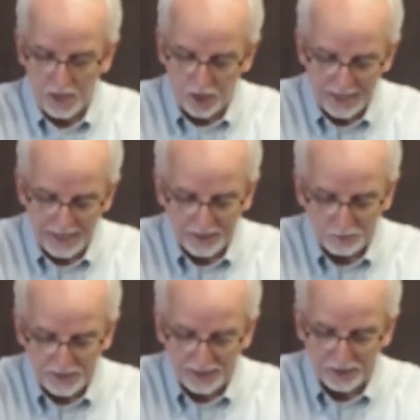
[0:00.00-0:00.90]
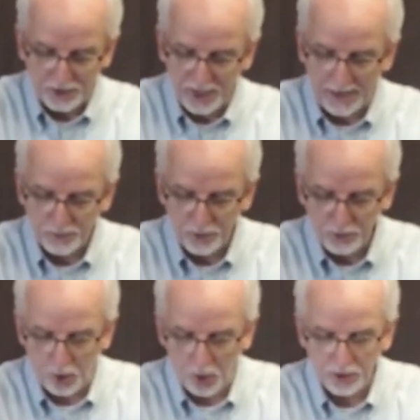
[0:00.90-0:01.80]
All right, and then we take the top 2
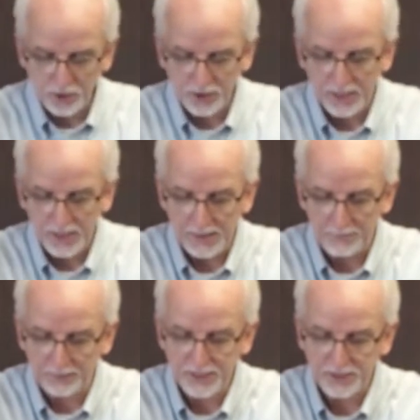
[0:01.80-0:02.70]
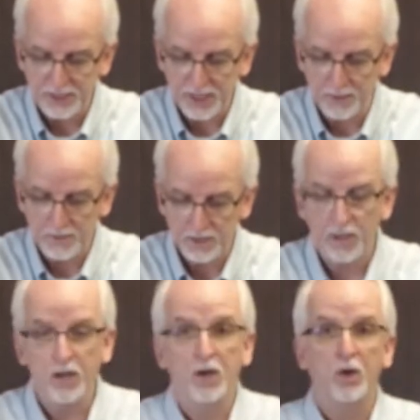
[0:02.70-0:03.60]
cards and place them
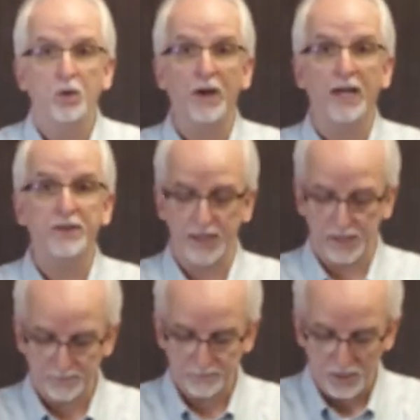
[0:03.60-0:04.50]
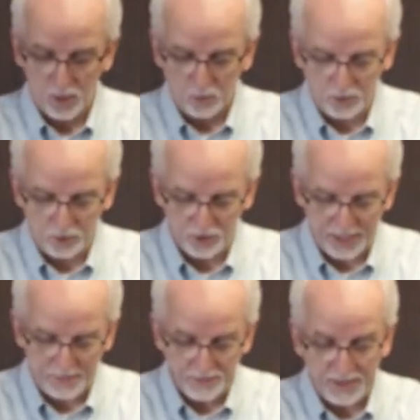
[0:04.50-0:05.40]
right there. We'll do the
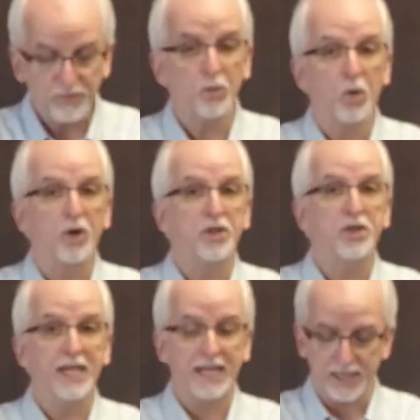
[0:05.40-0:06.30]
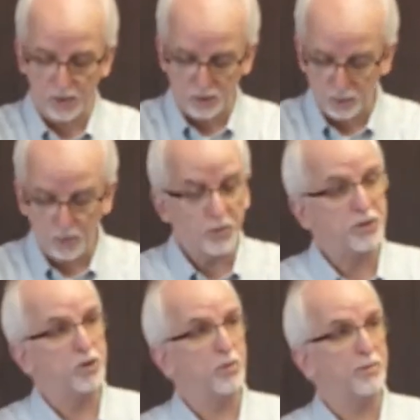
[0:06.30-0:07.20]
same thing for the word the. Now, which do
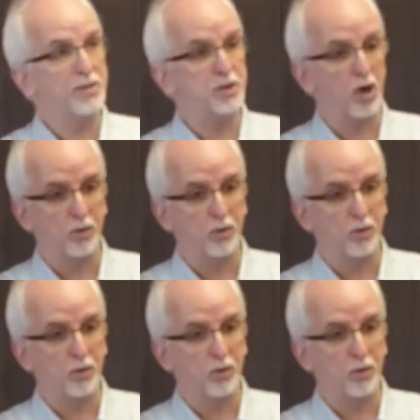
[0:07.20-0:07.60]
you want me to start with?